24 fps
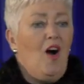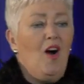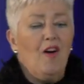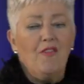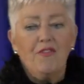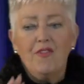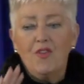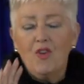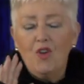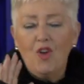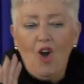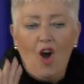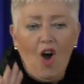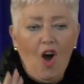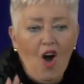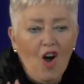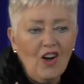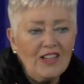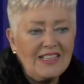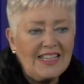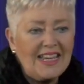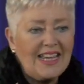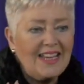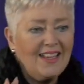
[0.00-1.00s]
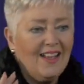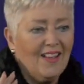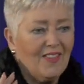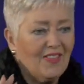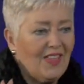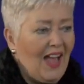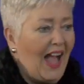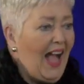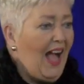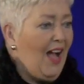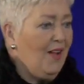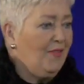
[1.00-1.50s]
of guarding
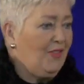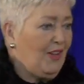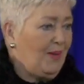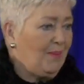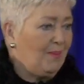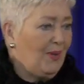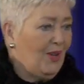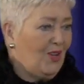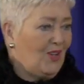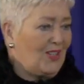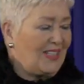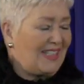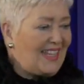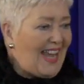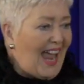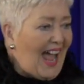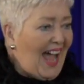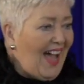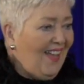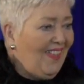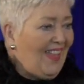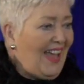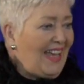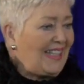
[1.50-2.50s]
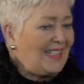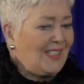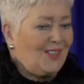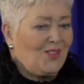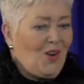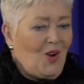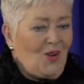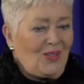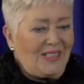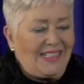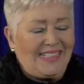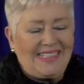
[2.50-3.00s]
the oven because now they
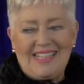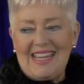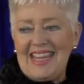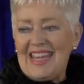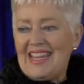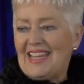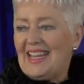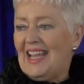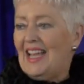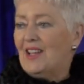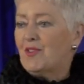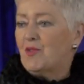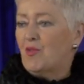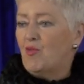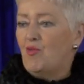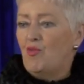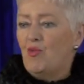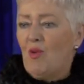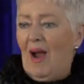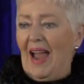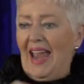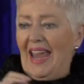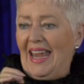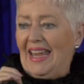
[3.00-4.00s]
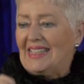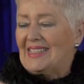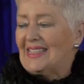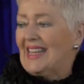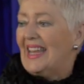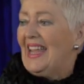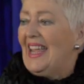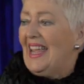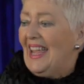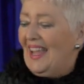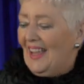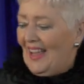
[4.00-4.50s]
start seeing it
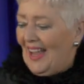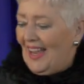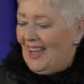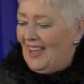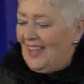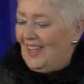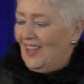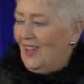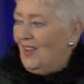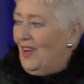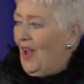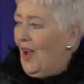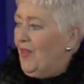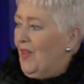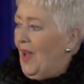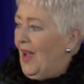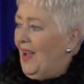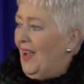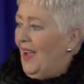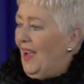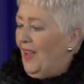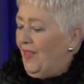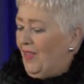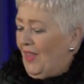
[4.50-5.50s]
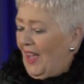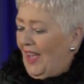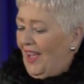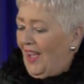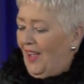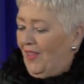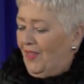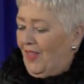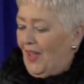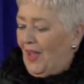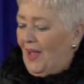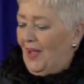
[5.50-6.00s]
raise. Uh, you know, the
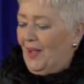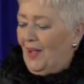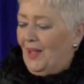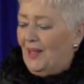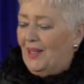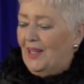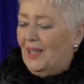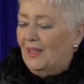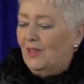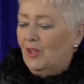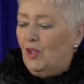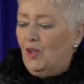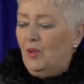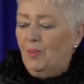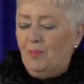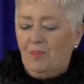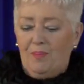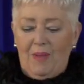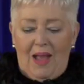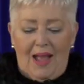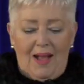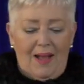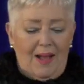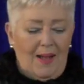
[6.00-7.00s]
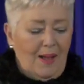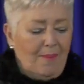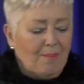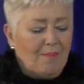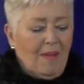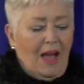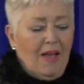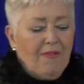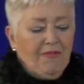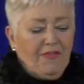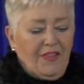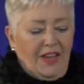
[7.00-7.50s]
the, the little uh,
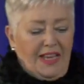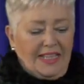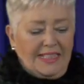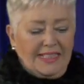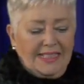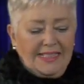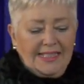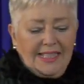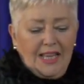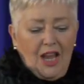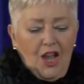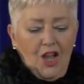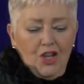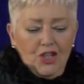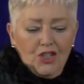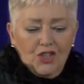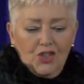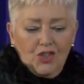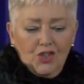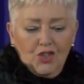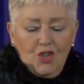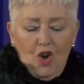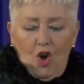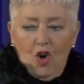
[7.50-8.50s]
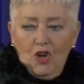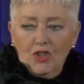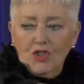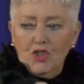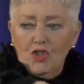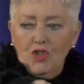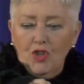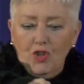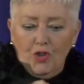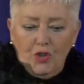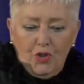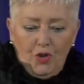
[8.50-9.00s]
muffins start
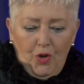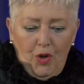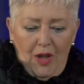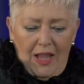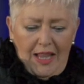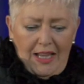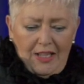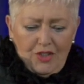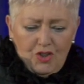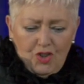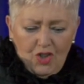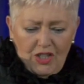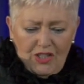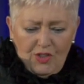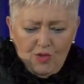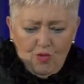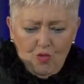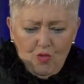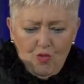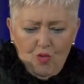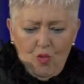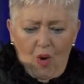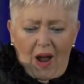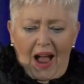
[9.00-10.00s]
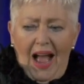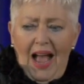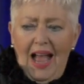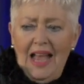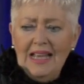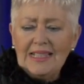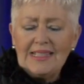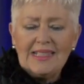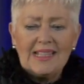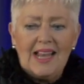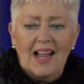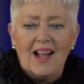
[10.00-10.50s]
to just
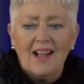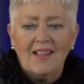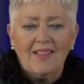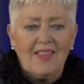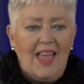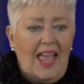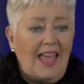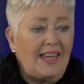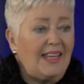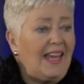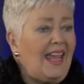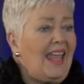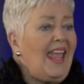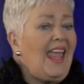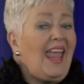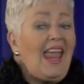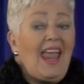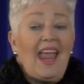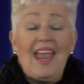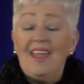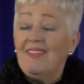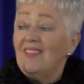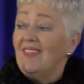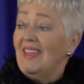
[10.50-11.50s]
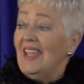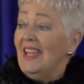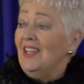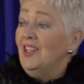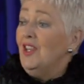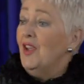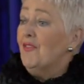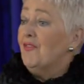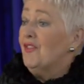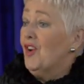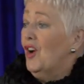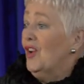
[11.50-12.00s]
rise like that. And then
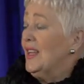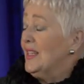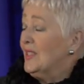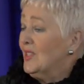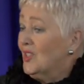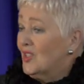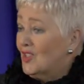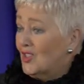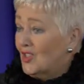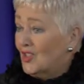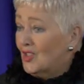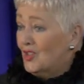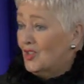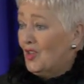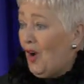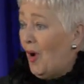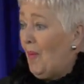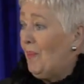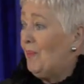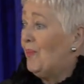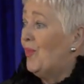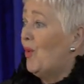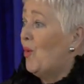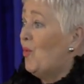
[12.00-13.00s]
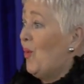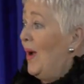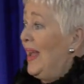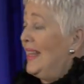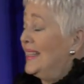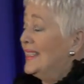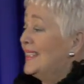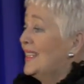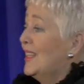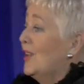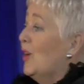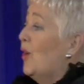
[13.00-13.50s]
you've got to stop the
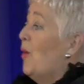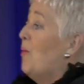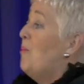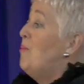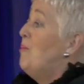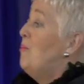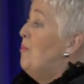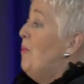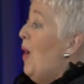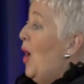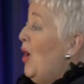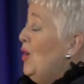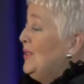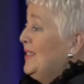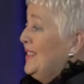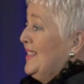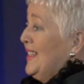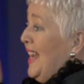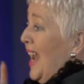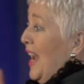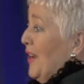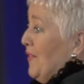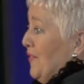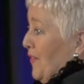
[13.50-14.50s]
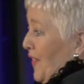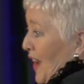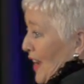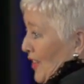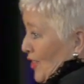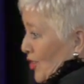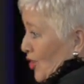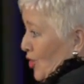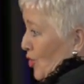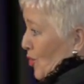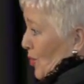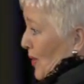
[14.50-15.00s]
ones that are most
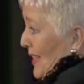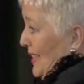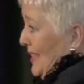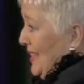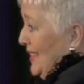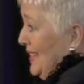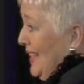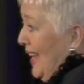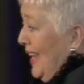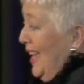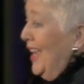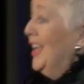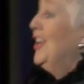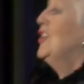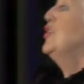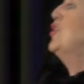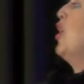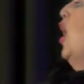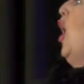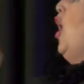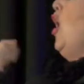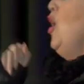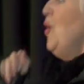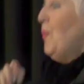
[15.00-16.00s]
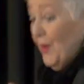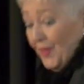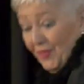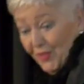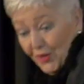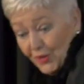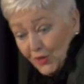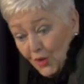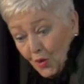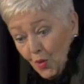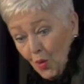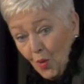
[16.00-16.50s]
adventurous to open
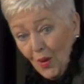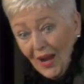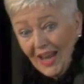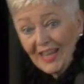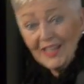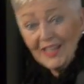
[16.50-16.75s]
the door